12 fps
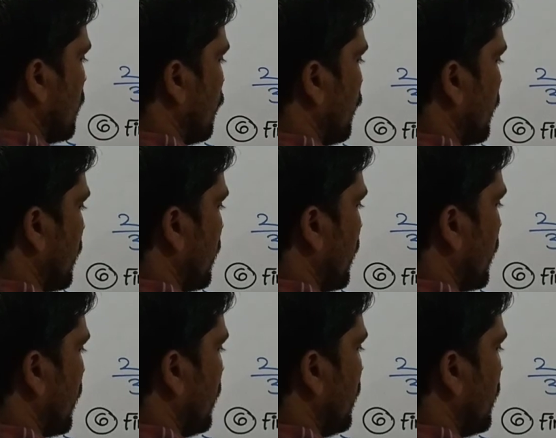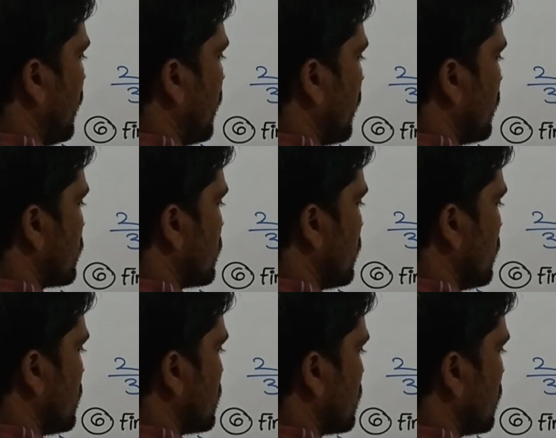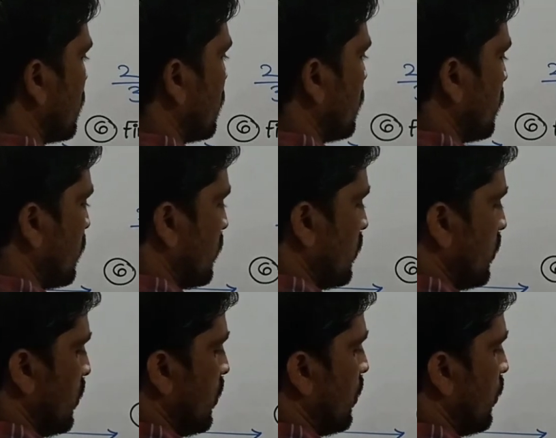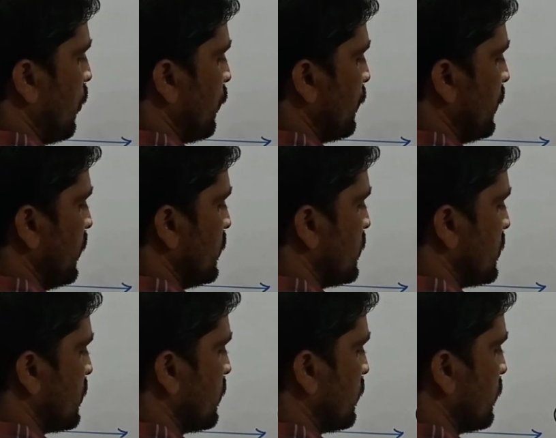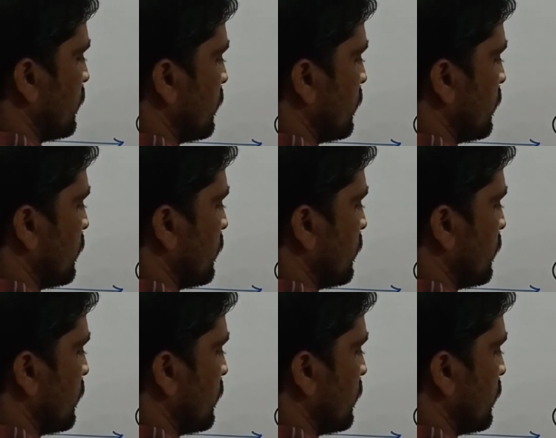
We can take any 10 rationals of these.